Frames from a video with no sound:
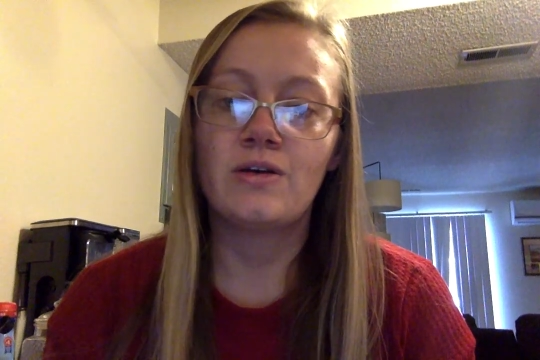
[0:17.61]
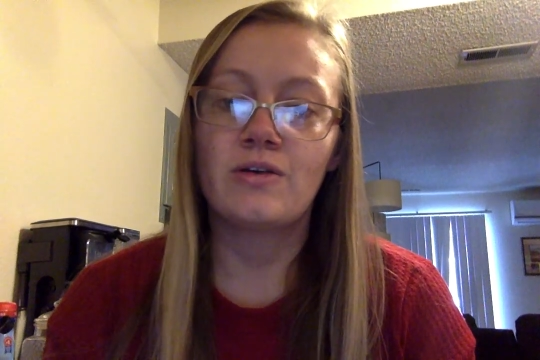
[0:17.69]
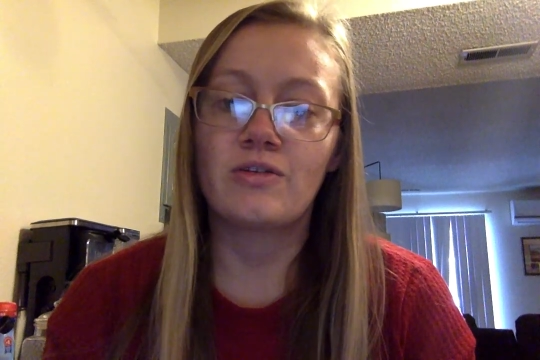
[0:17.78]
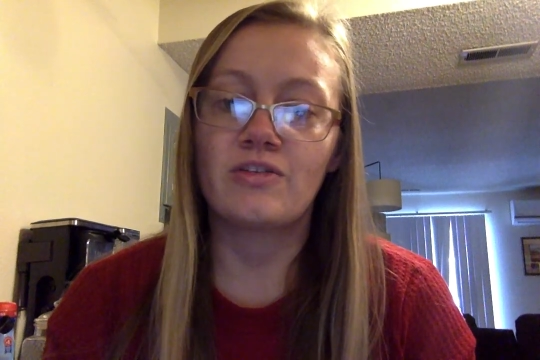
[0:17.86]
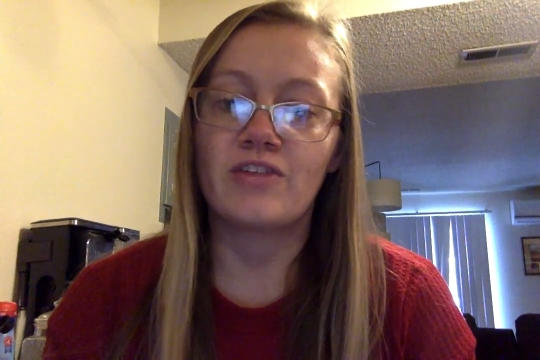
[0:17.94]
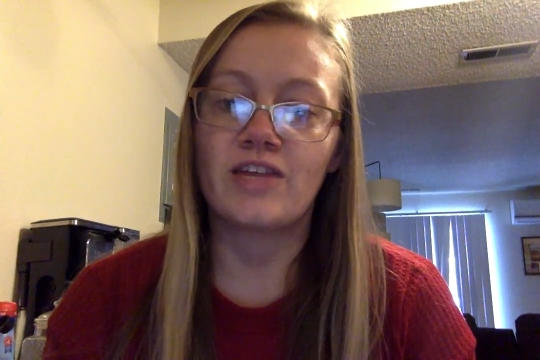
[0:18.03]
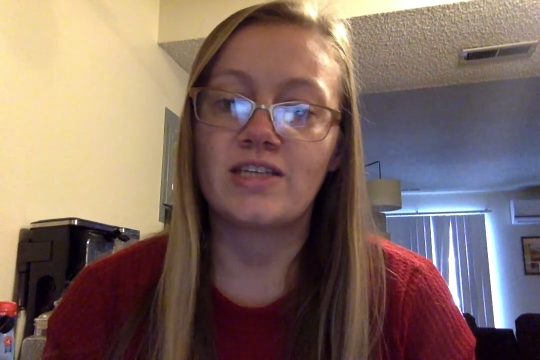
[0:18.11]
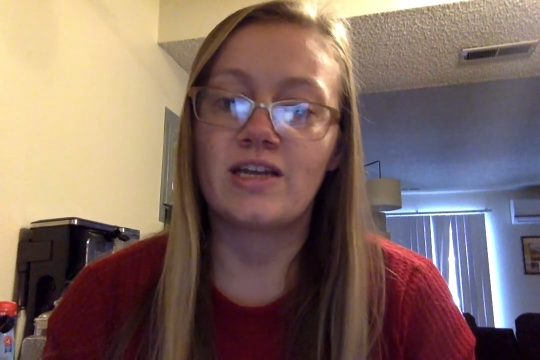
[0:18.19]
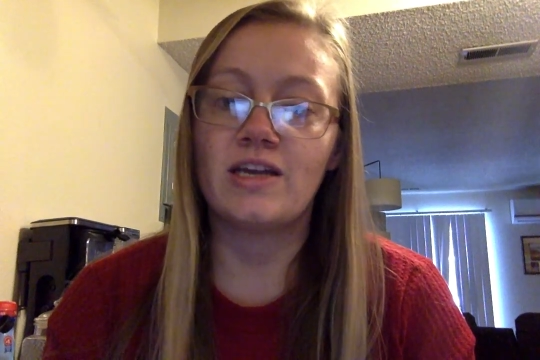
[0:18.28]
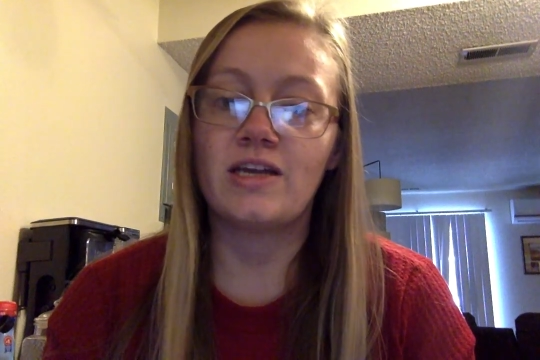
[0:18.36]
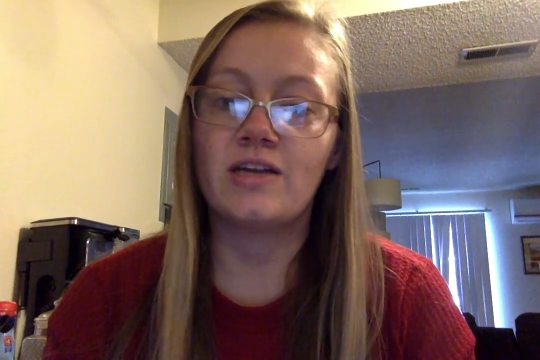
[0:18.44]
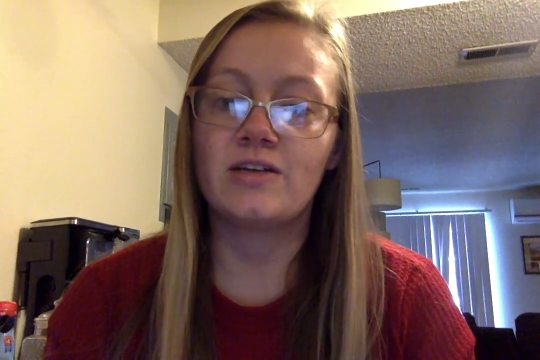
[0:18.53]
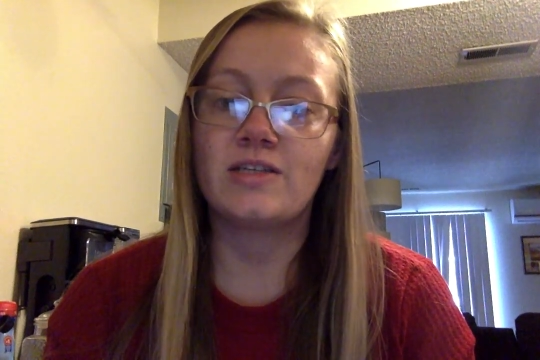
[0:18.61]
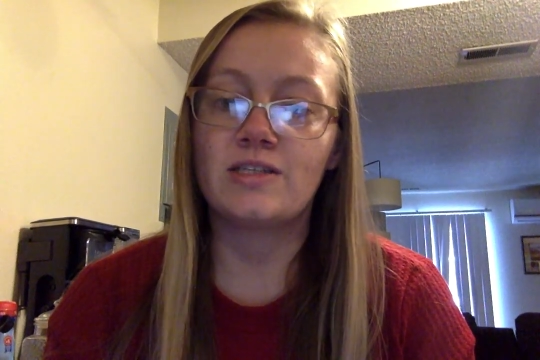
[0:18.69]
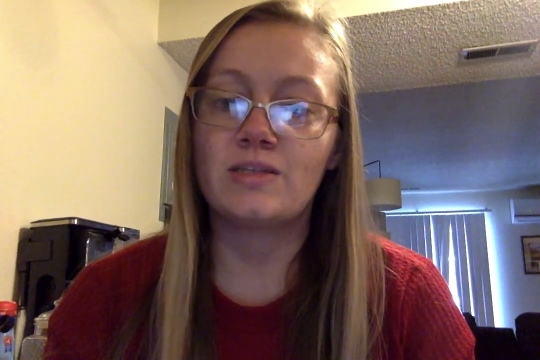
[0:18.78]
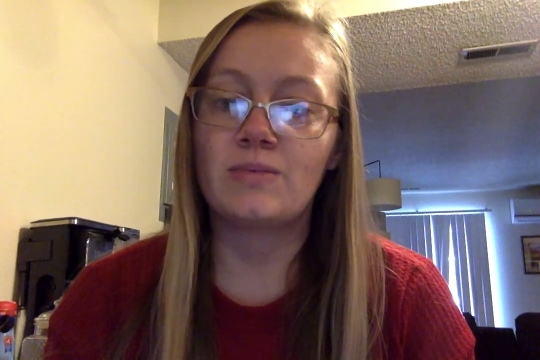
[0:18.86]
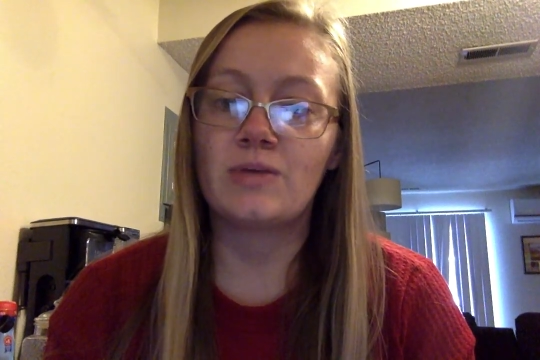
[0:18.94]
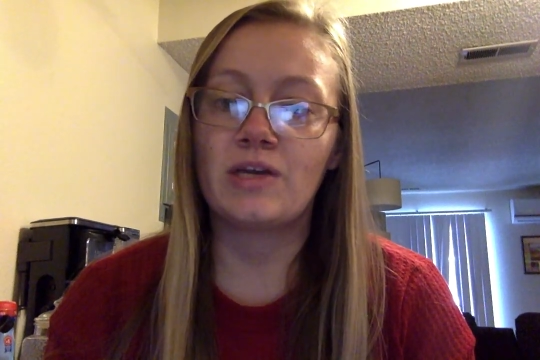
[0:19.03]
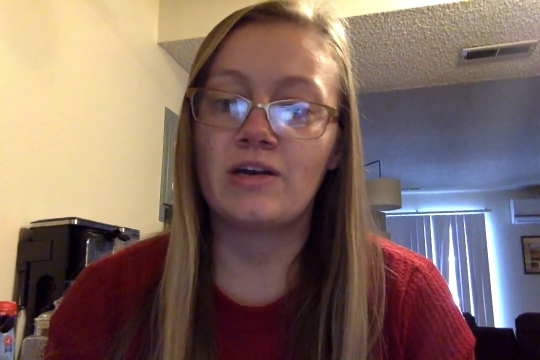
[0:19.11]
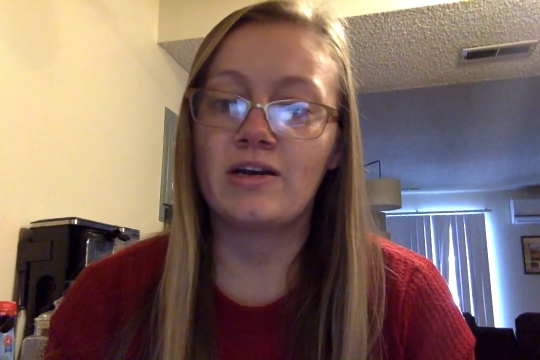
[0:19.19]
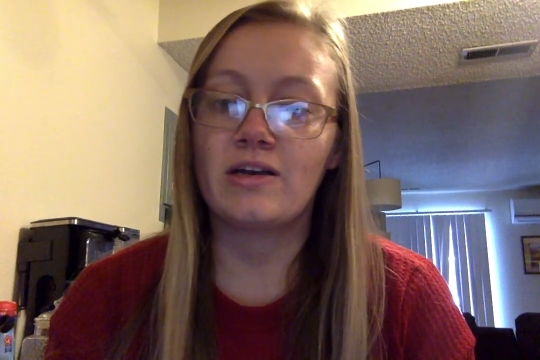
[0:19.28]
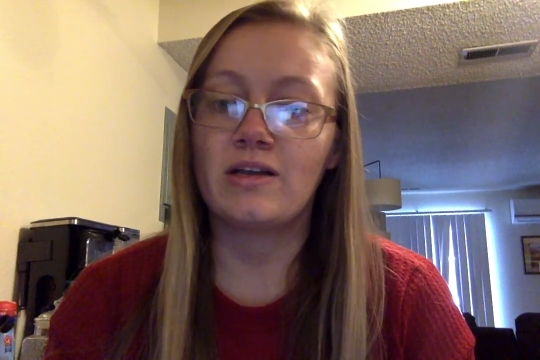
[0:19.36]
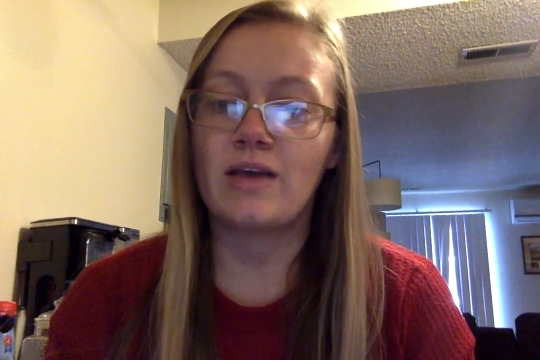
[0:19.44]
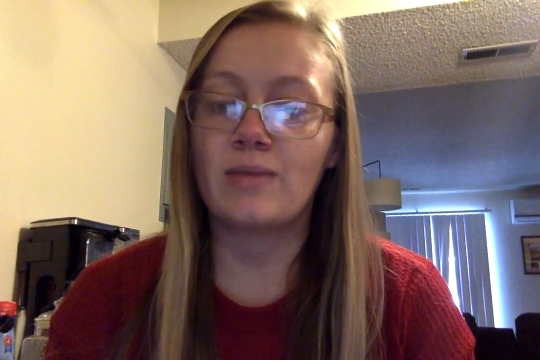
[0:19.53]
reflect on an interdisciplinary
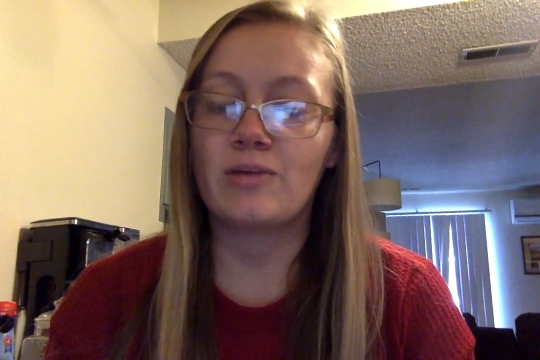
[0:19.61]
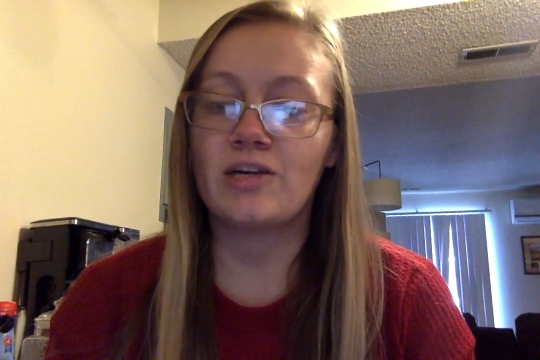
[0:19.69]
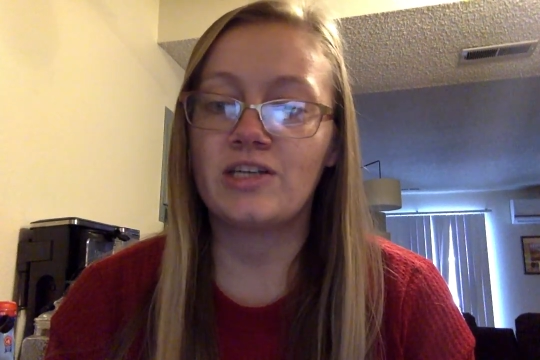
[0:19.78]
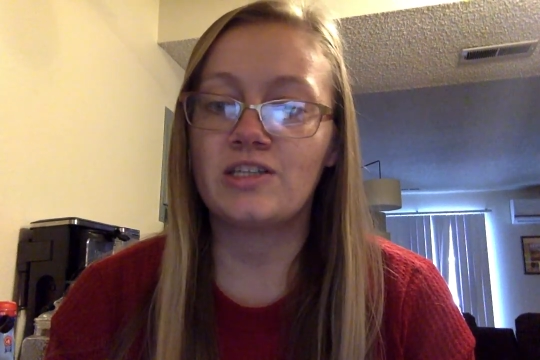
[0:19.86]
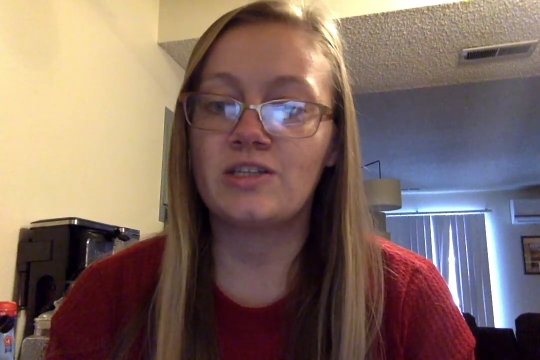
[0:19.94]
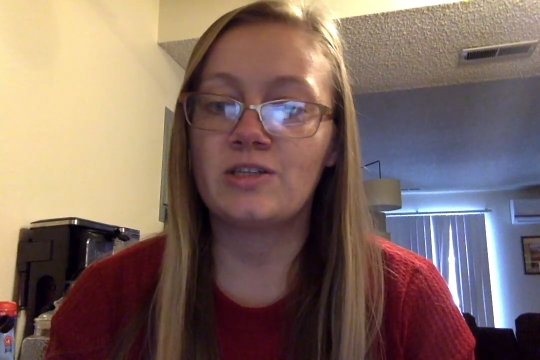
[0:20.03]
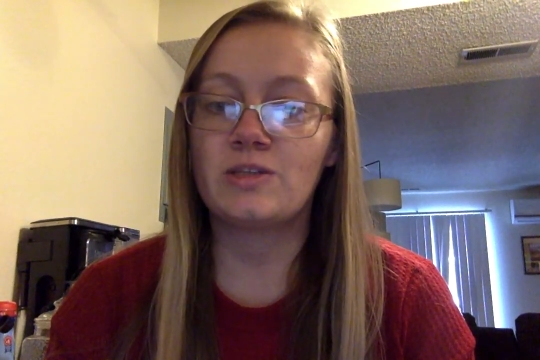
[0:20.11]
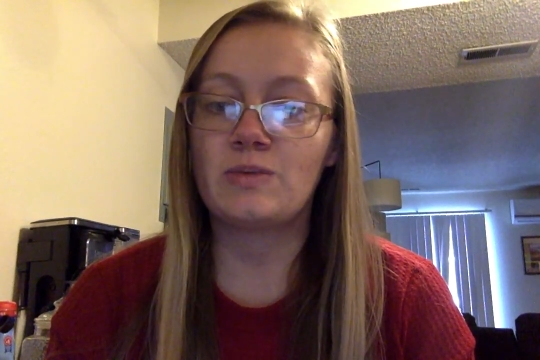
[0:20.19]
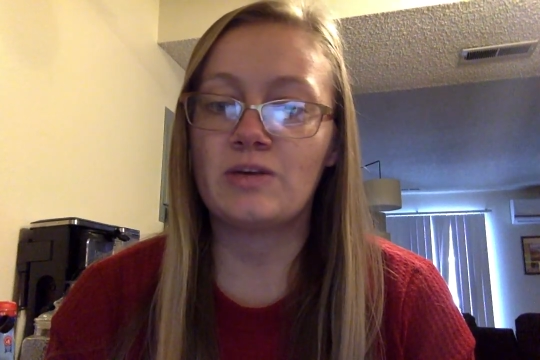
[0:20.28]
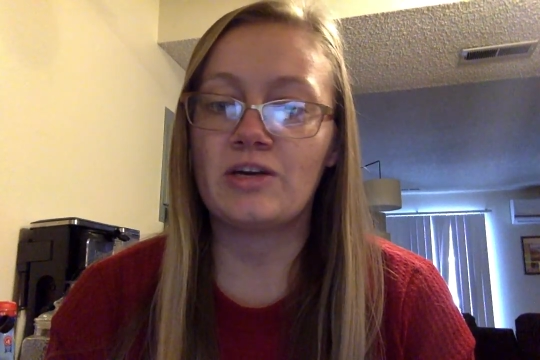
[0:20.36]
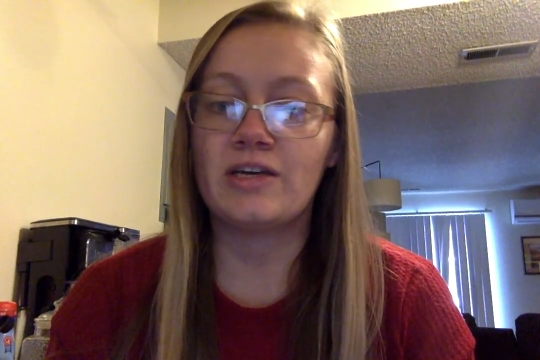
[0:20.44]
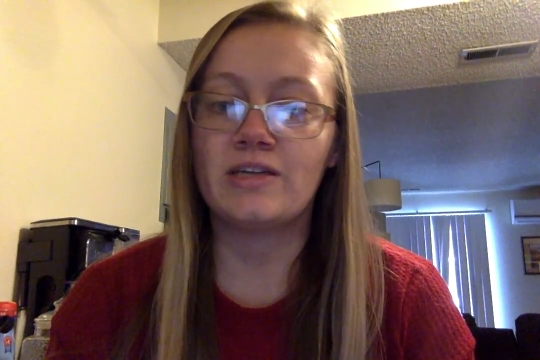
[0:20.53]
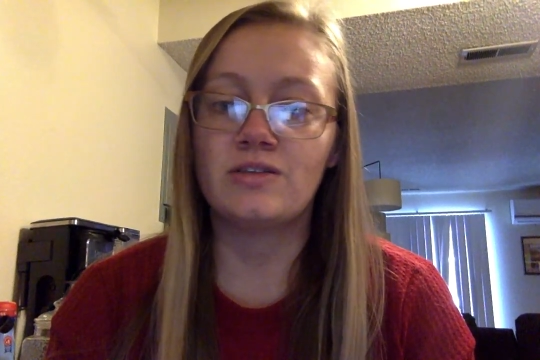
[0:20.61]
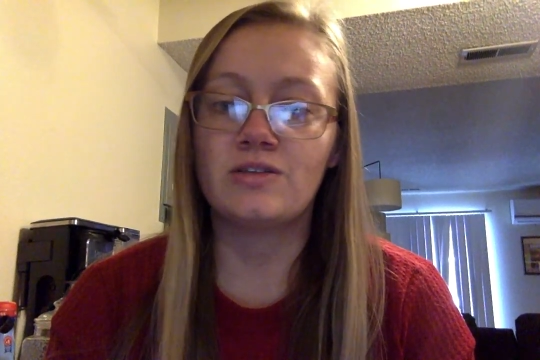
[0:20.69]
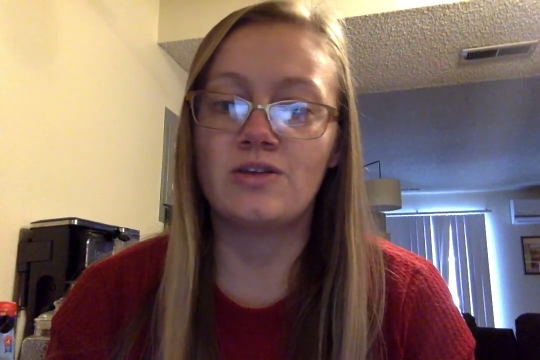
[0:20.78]
collaboration experience,